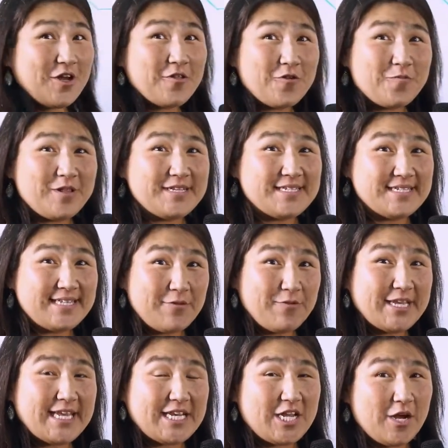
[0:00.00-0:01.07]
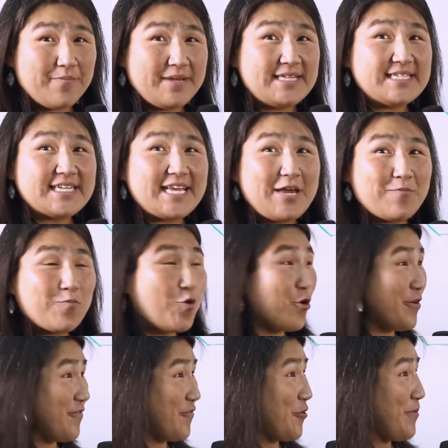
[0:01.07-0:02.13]
other places that we can come in to get
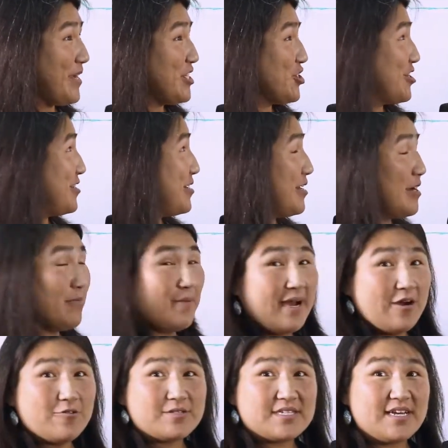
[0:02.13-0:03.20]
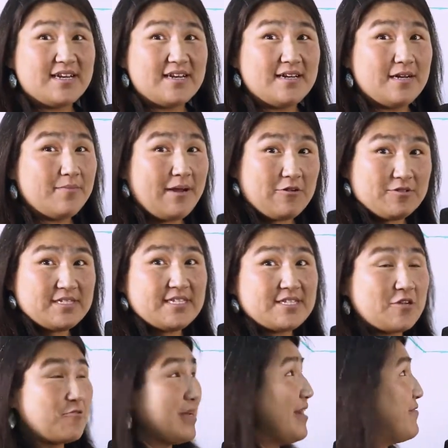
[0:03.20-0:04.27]
more information about uh, about
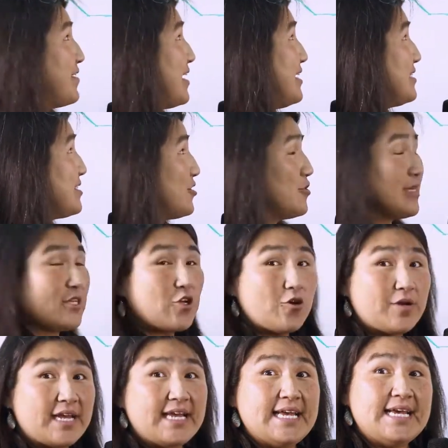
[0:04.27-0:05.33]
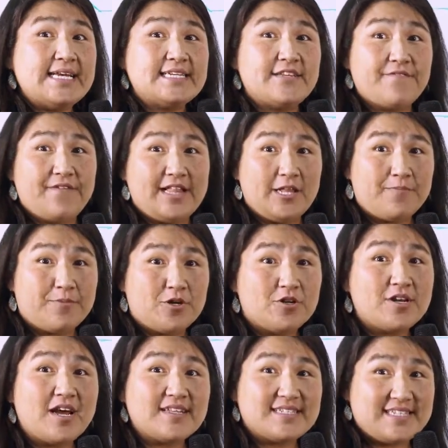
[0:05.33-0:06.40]
Cisco DevNet. So you can go to
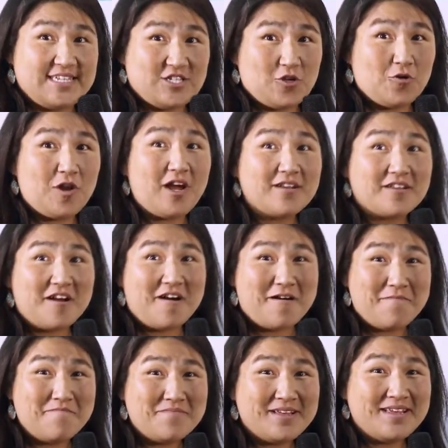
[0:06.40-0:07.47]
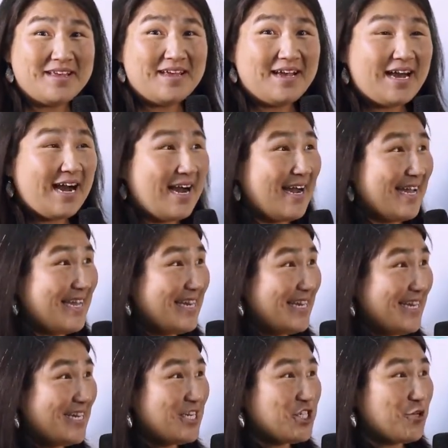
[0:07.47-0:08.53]
developer.cisco.com, uh, and
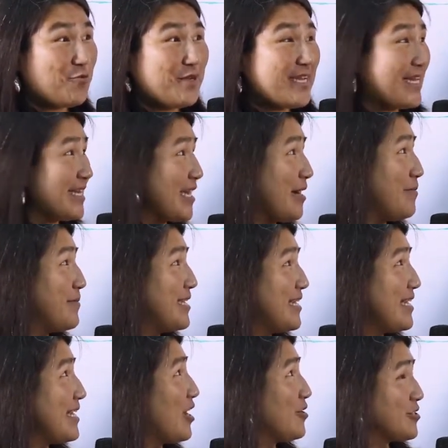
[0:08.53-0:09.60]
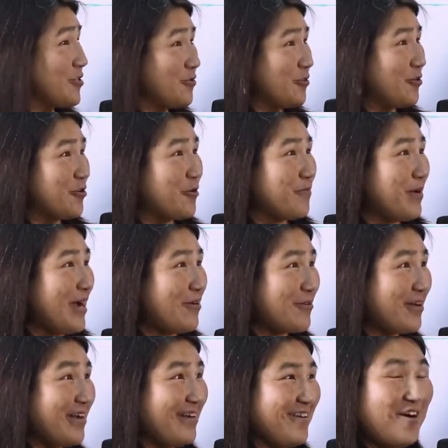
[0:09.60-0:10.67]
in addition, we can come in and also learn
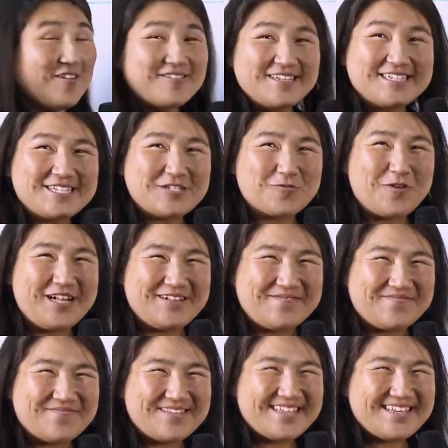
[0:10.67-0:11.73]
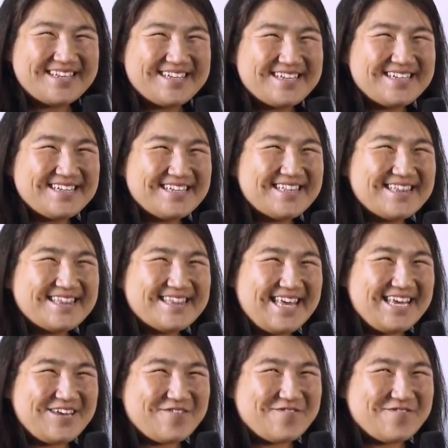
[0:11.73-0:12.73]
about uh, Altus as well. Thank